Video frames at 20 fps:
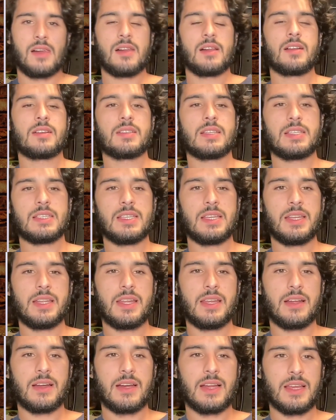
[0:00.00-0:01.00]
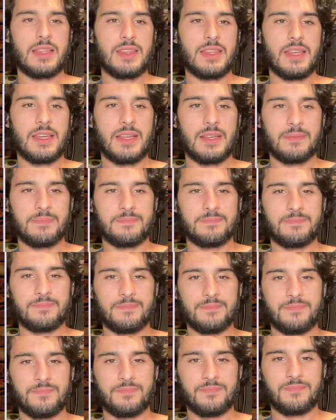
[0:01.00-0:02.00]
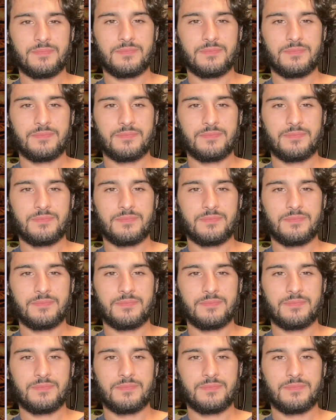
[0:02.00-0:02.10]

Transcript: because I sit here and I think, hmm,